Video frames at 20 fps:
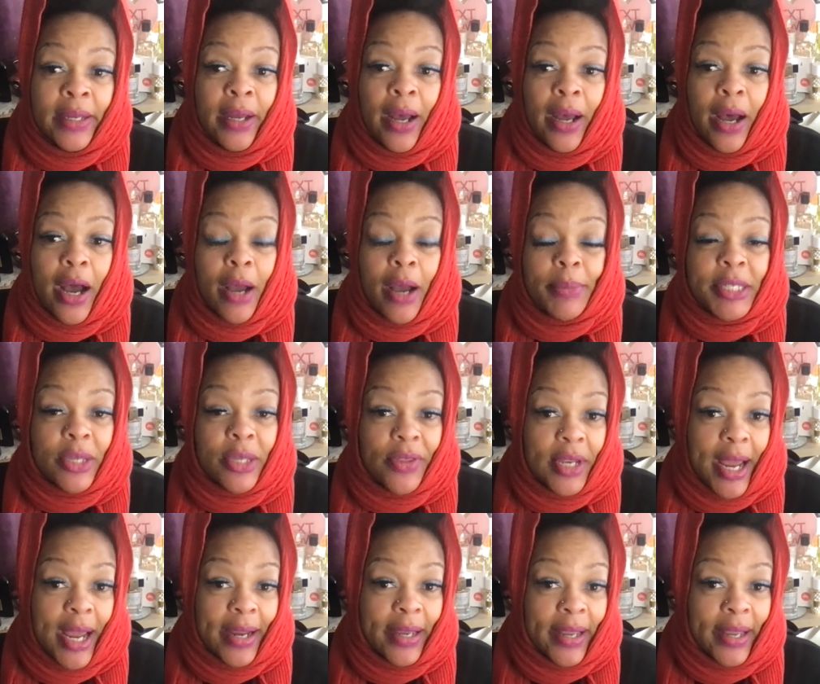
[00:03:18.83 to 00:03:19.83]
um, so that
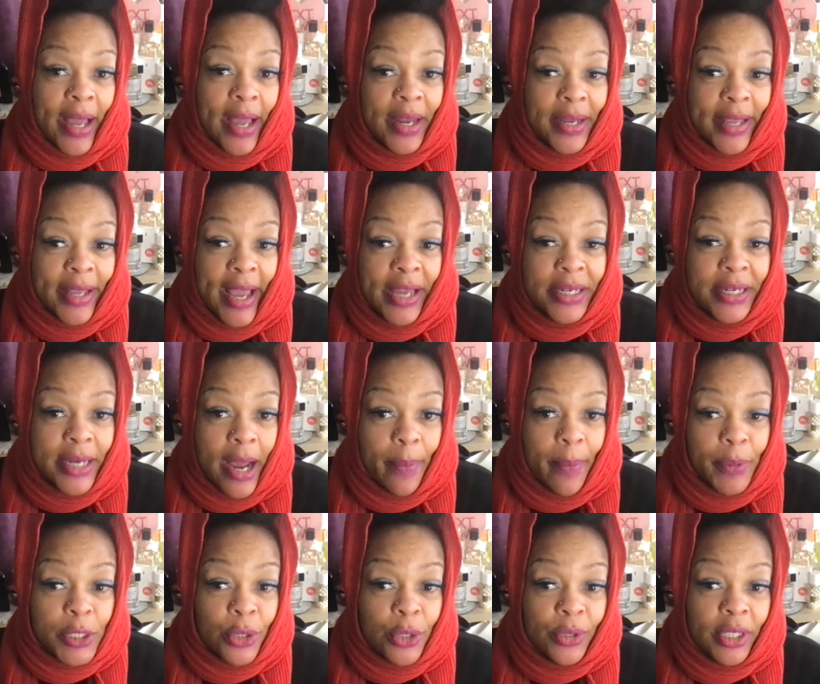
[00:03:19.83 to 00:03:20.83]
I can kind of gain an
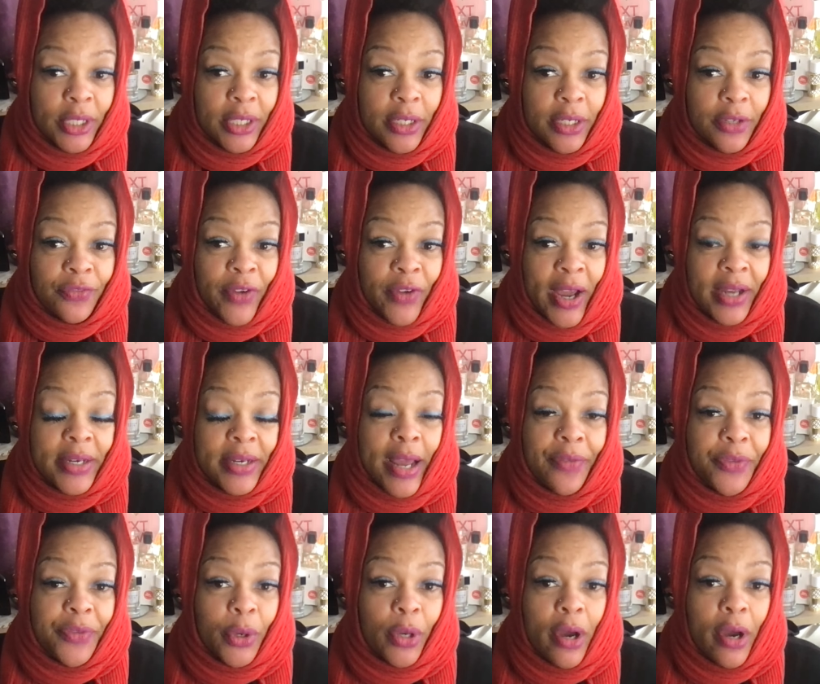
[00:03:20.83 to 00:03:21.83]
opportunity to find
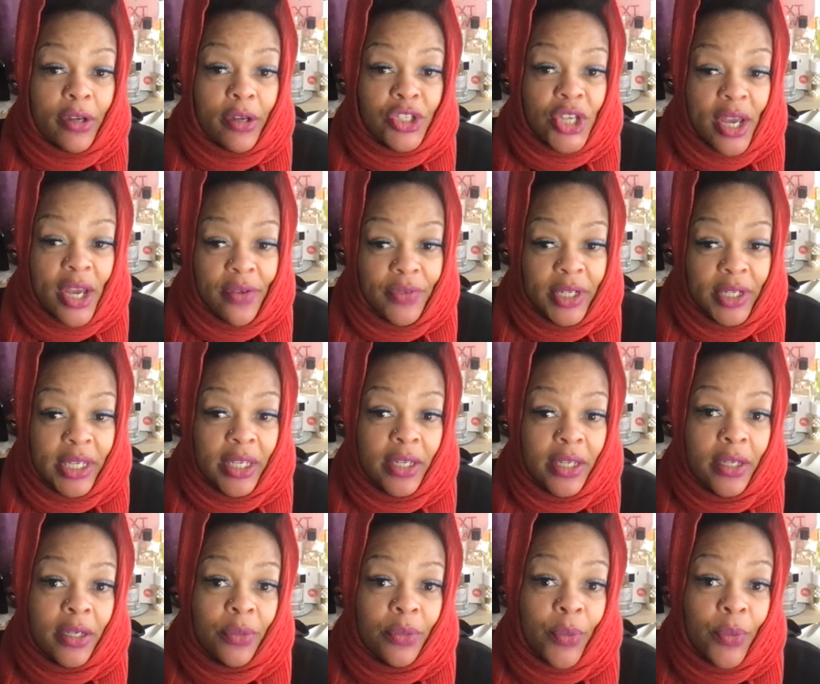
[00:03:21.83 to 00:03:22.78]
out their longevity,